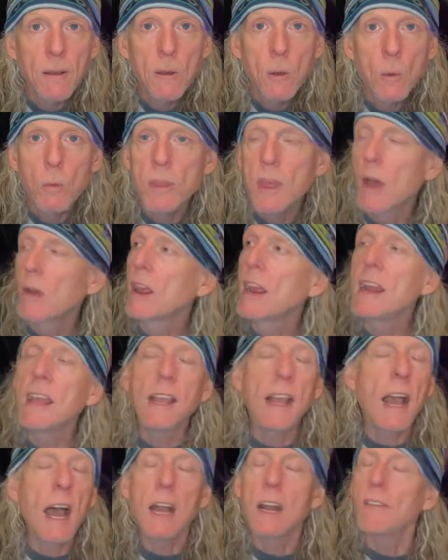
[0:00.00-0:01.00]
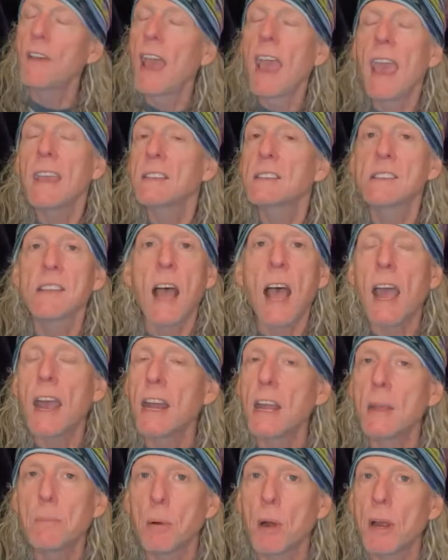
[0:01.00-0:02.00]
without any kind of
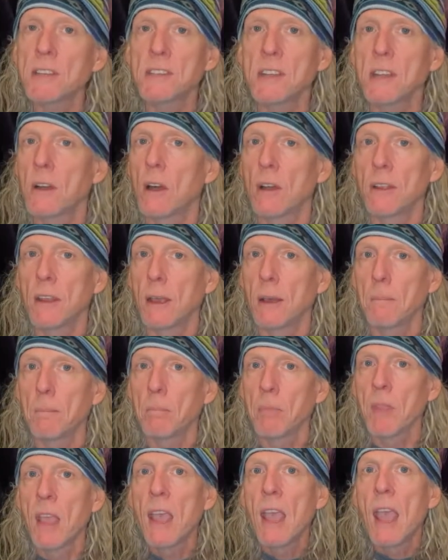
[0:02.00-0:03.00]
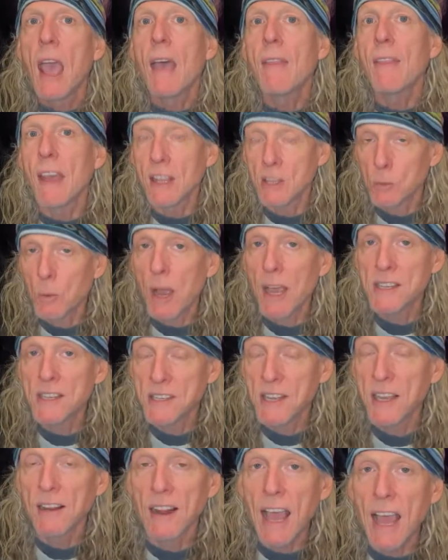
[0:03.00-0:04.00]
anxiety pressing on them. And that's why I
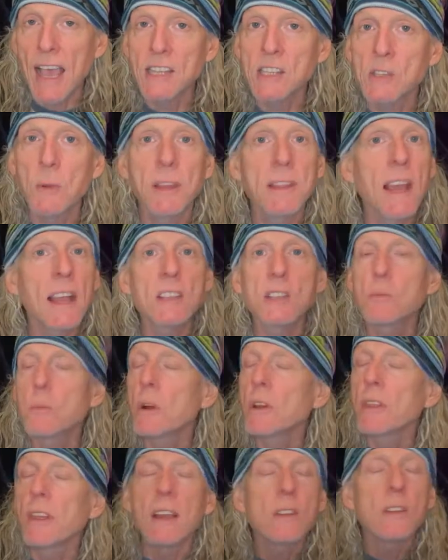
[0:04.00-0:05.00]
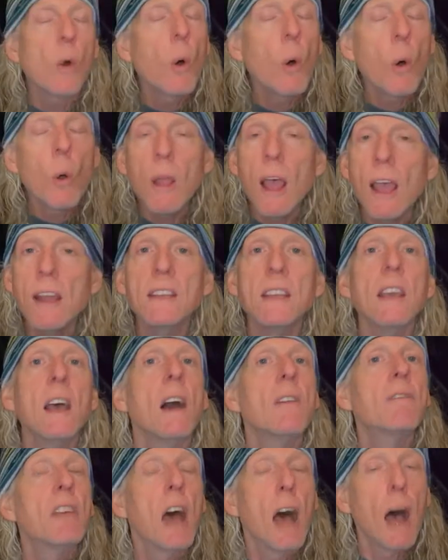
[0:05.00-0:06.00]
said last week, that's where that whole idea
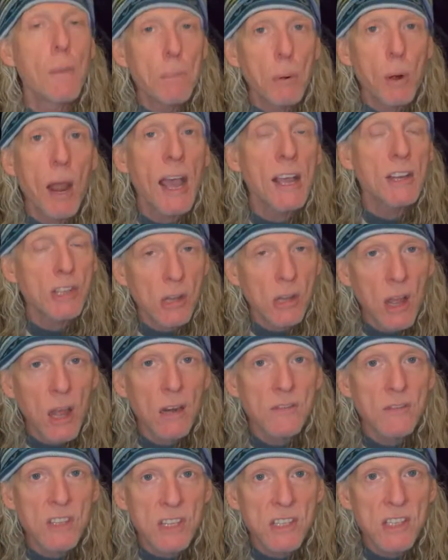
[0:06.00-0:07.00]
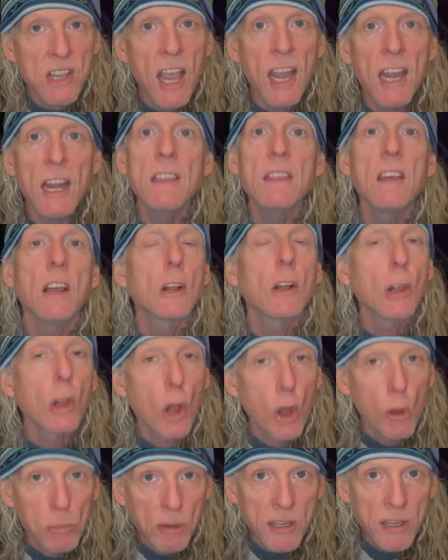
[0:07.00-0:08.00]
of the upper echelon of society, the
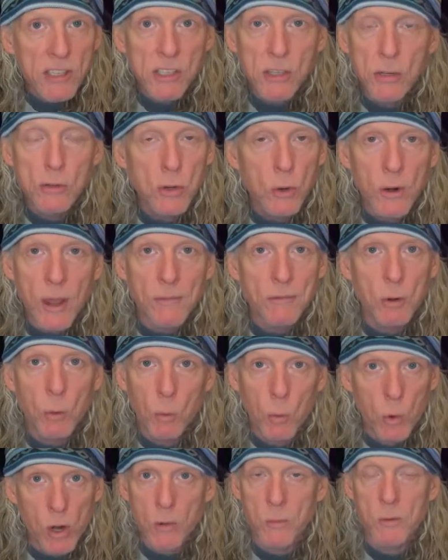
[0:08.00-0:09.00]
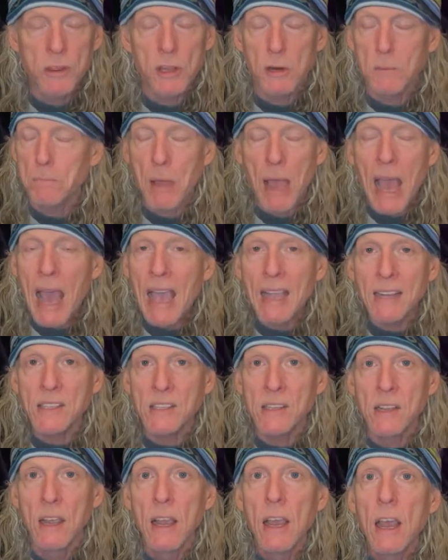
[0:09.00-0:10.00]
globalists who don't have to work with their
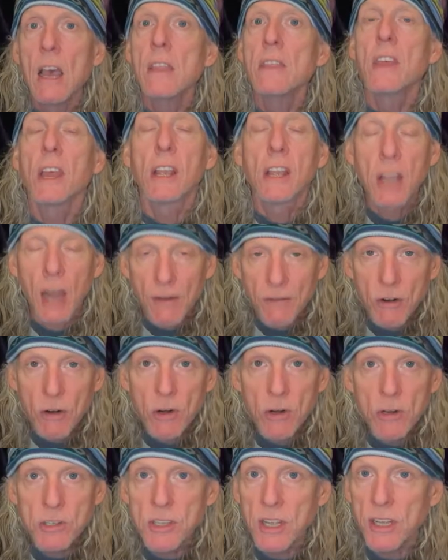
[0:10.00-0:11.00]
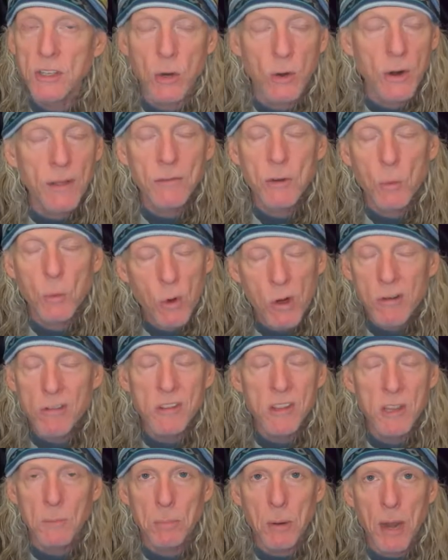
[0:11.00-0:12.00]
backs, the governors that don't have to work
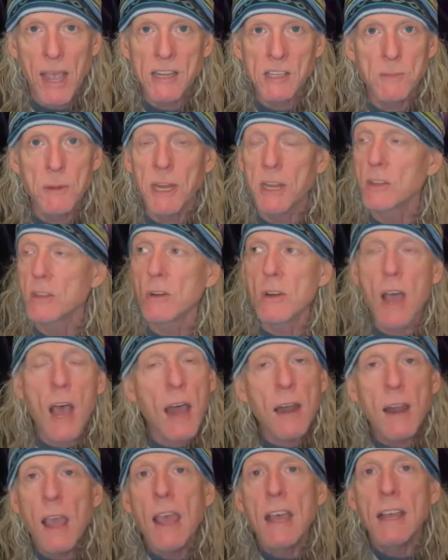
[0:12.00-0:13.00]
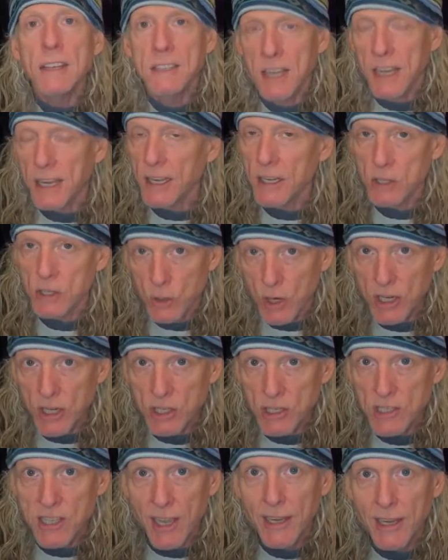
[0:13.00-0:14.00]
with their backs, meaning they're not digging
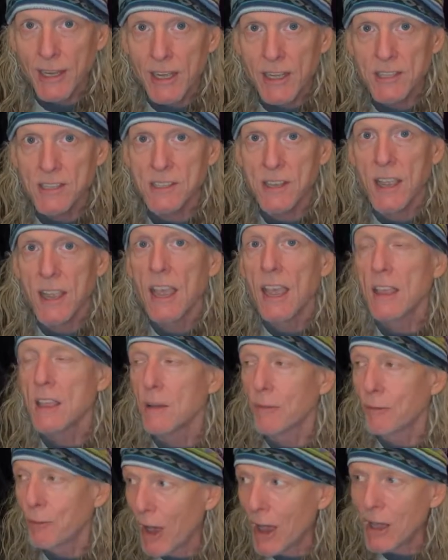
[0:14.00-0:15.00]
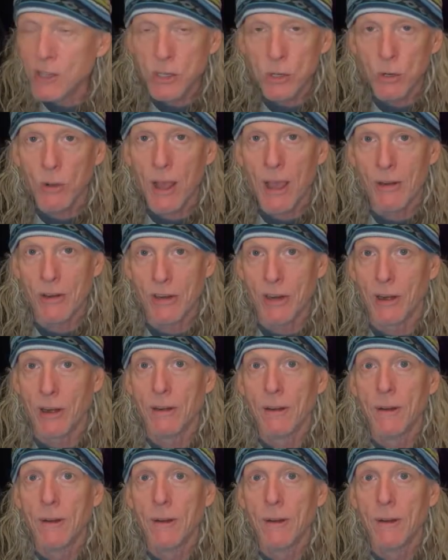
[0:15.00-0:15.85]
trenches like us in the foxhole out here.